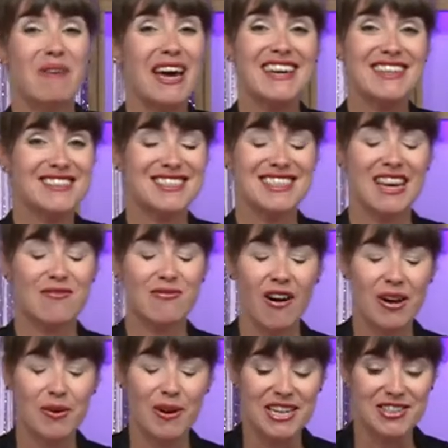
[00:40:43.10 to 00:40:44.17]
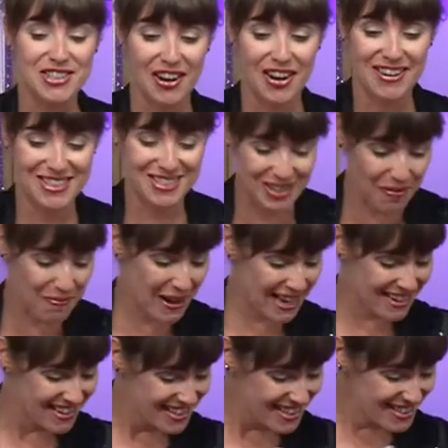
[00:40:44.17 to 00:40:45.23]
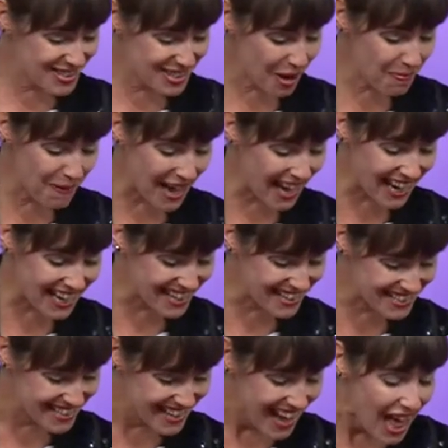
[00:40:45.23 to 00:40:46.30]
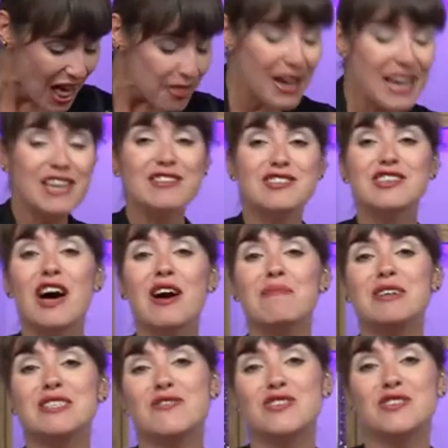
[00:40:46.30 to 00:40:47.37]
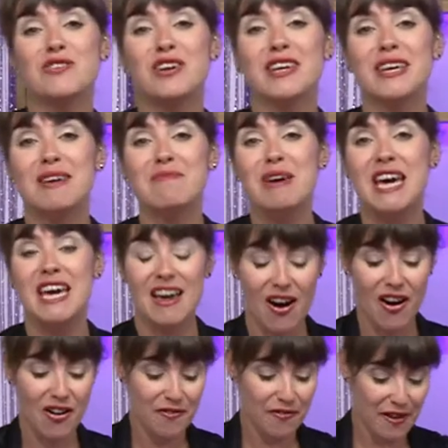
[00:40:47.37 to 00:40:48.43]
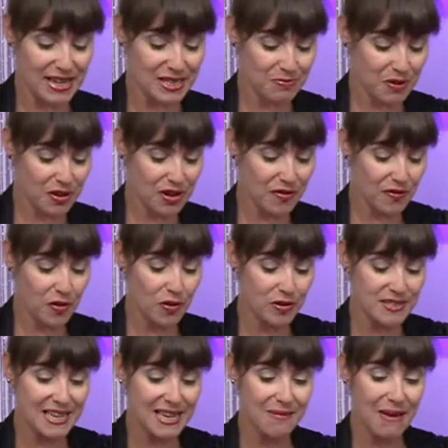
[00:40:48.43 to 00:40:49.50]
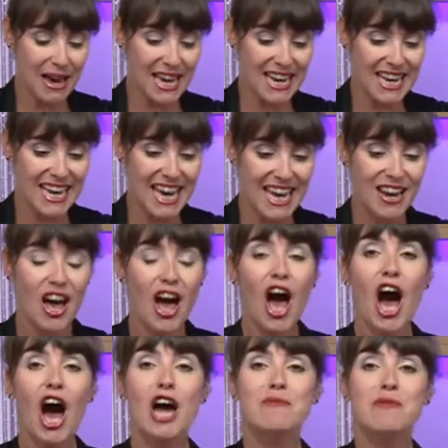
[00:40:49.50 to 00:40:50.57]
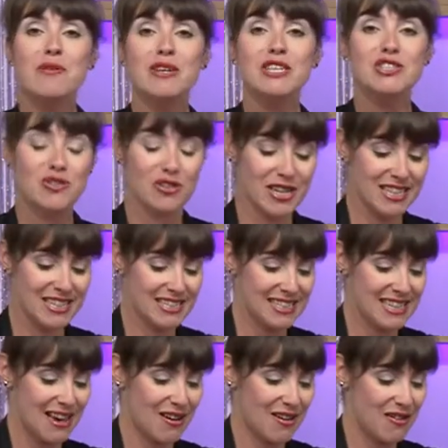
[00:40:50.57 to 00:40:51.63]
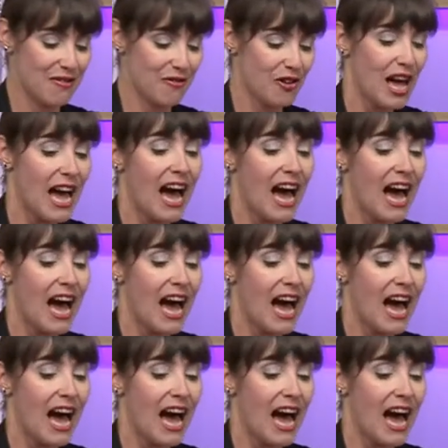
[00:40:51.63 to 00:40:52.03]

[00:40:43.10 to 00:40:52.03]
Baker just said, right, we're done. Stop it. Stop it, Alex. Thank you so much for joining me on Facebook and, of course, emailing in. Hope you enjoyed yourself.